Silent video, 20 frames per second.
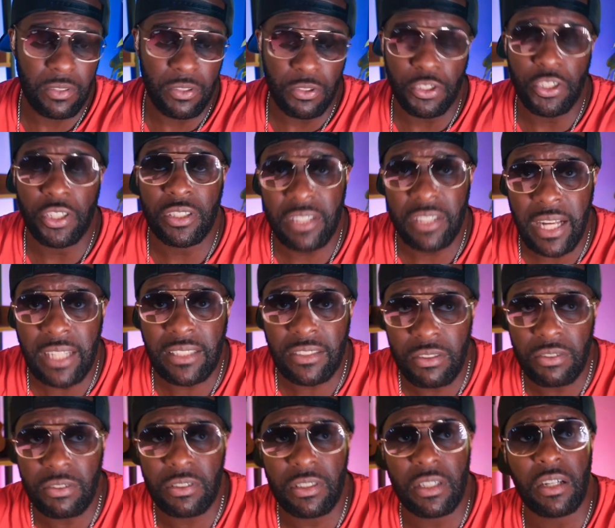You just
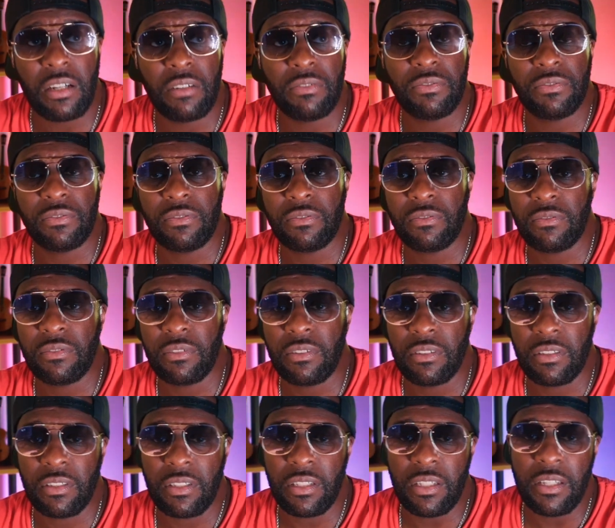ask yourself,
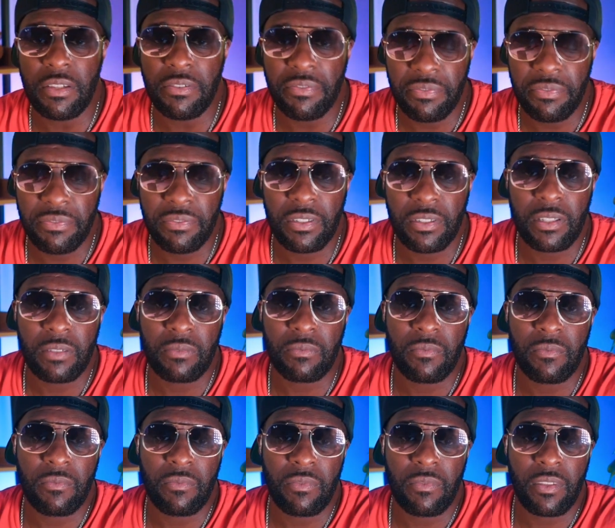if
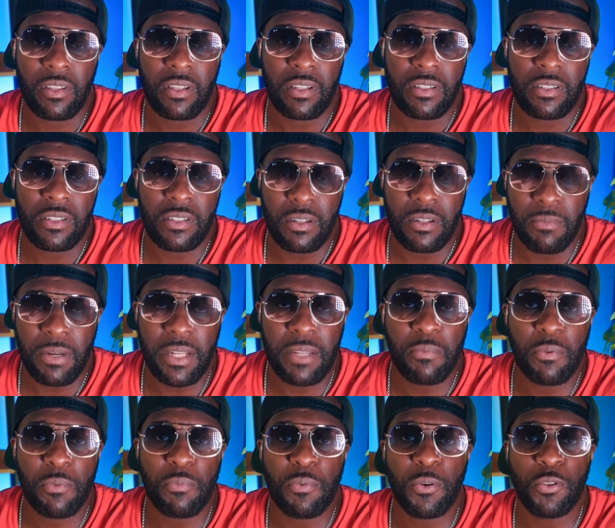somebody
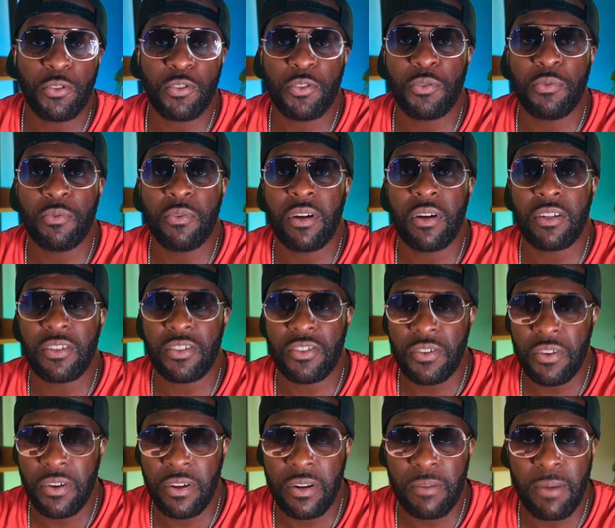proposed to you a
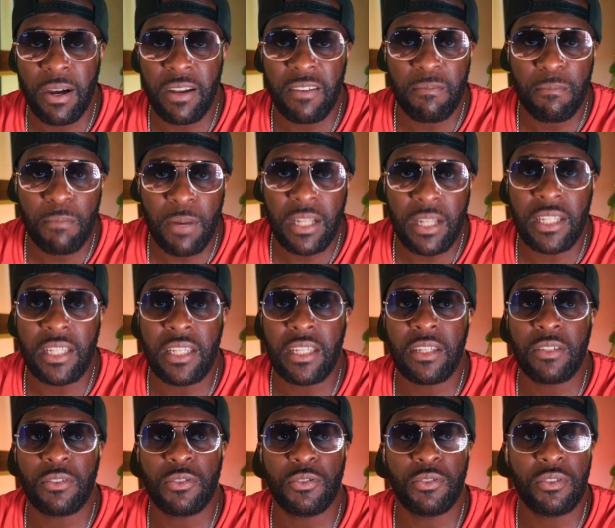certain amount of money
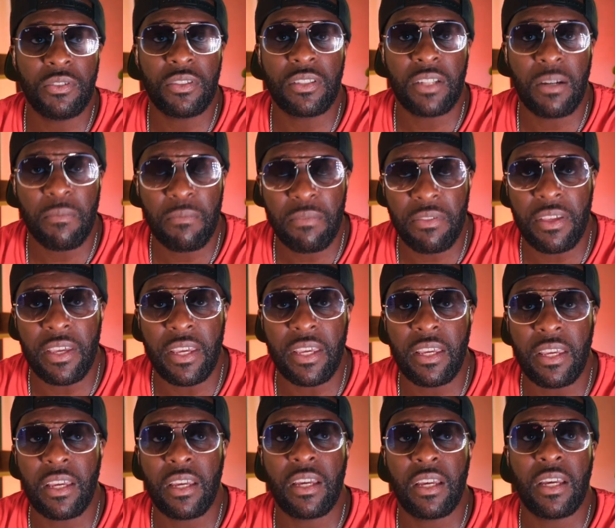to do
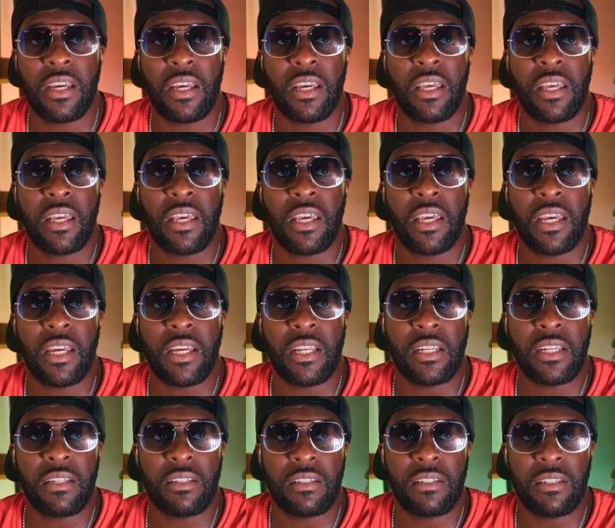something,
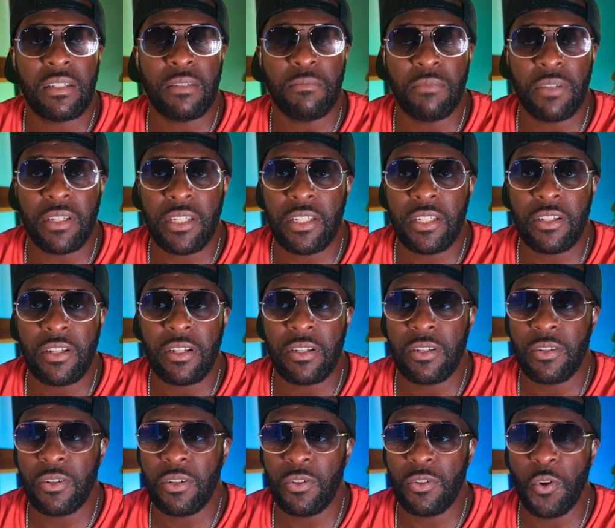and it, it,
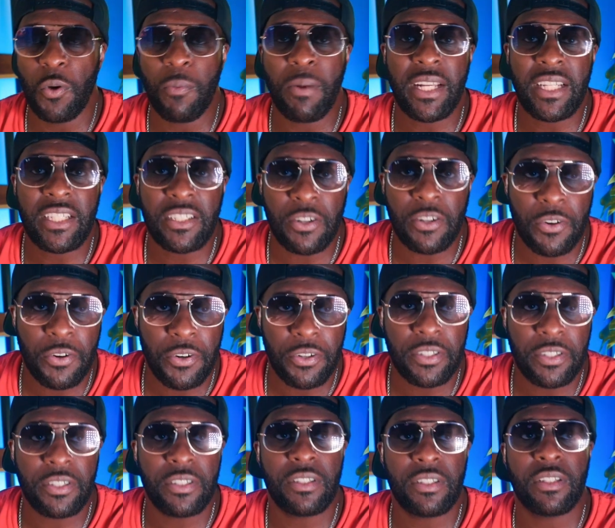nobody's
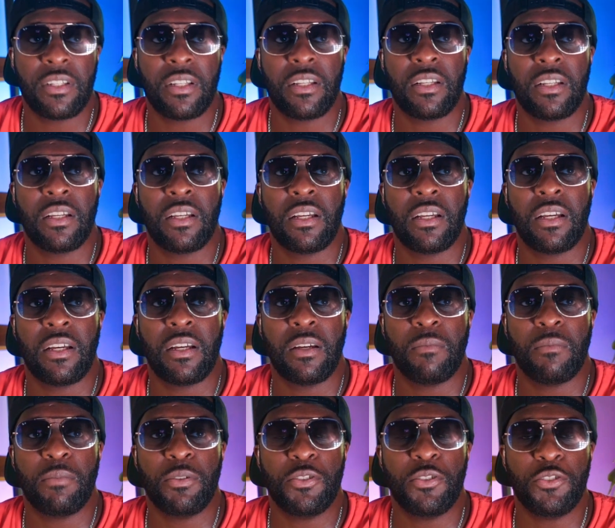hurt,
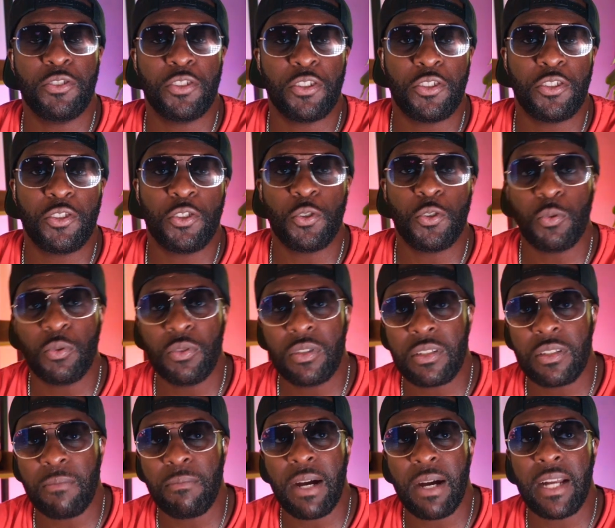but you just choose
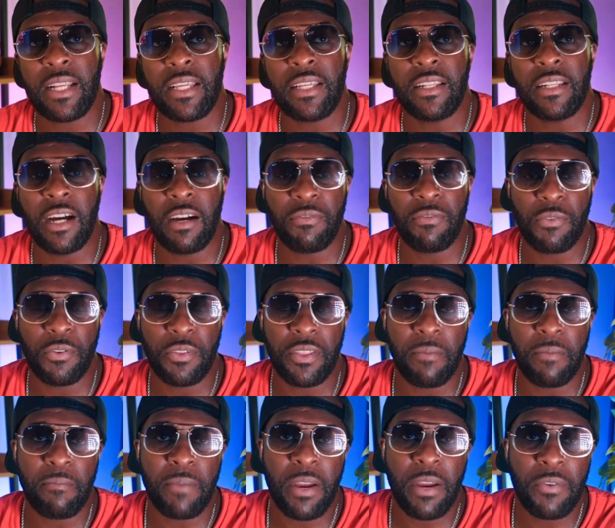somebody not for
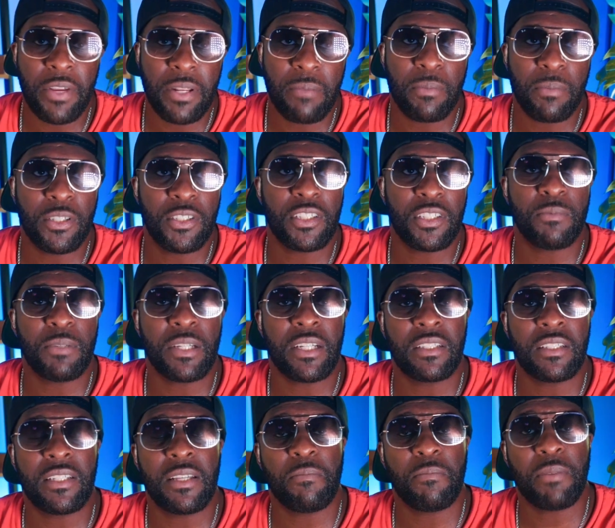their merit, but just
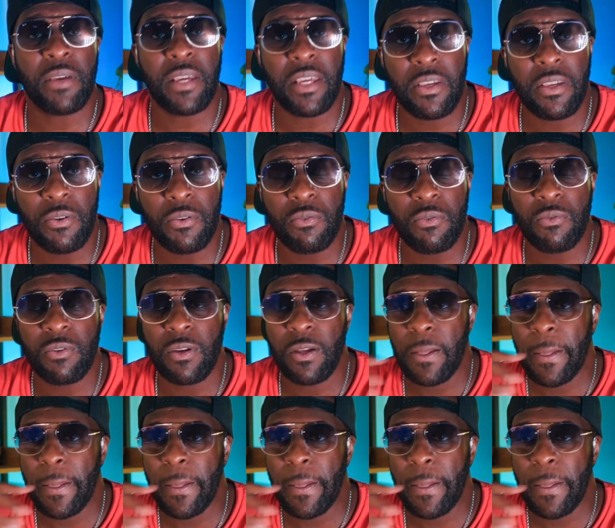because they pay you,